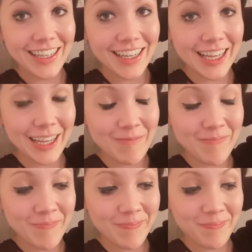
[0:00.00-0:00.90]

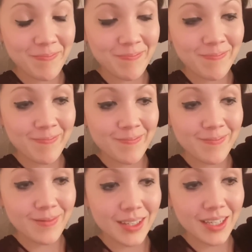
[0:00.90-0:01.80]
Um,
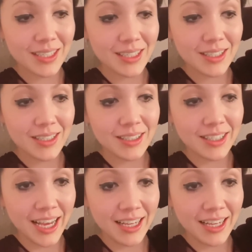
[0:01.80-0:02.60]
it's, yeah,